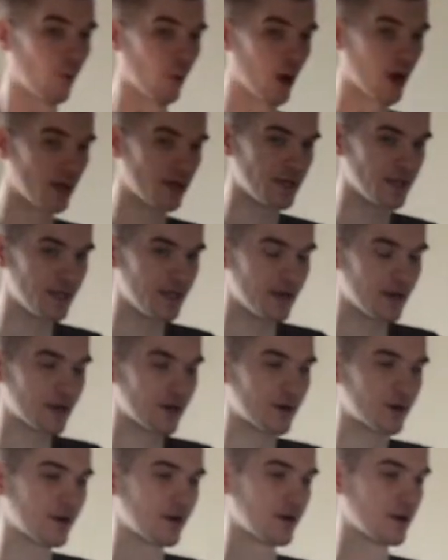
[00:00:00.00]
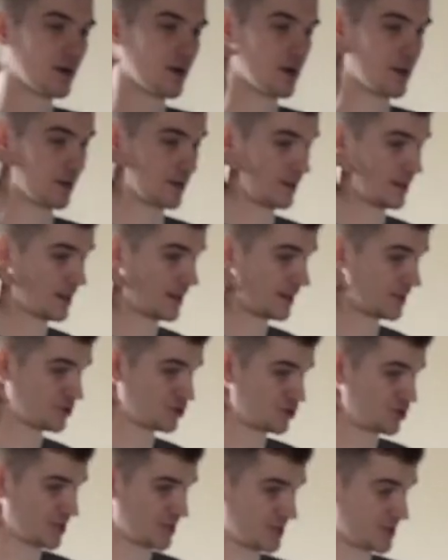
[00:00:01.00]
one ear, then
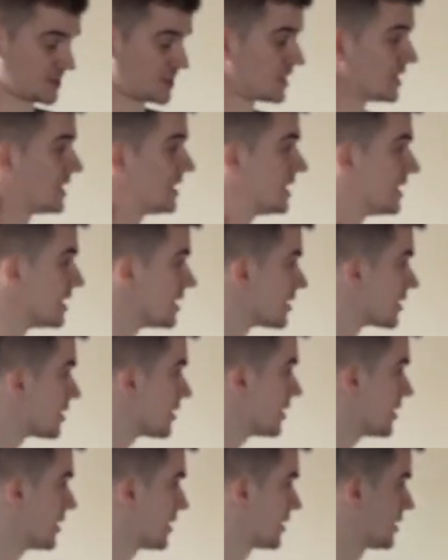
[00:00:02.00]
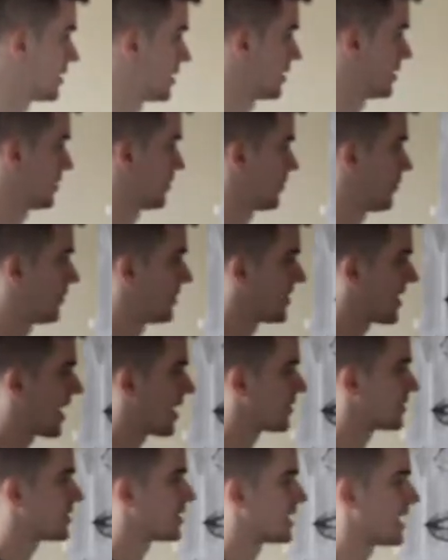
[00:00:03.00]
it's just ear
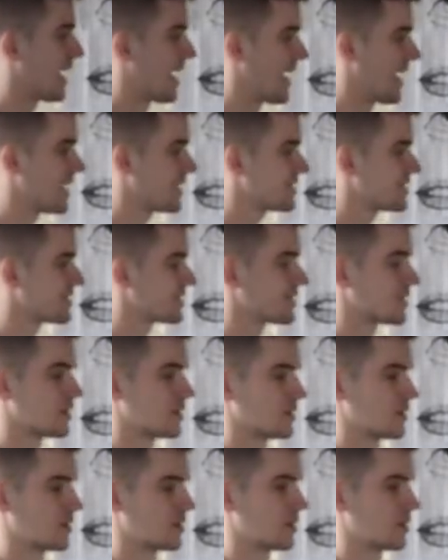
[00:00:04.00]
without the S.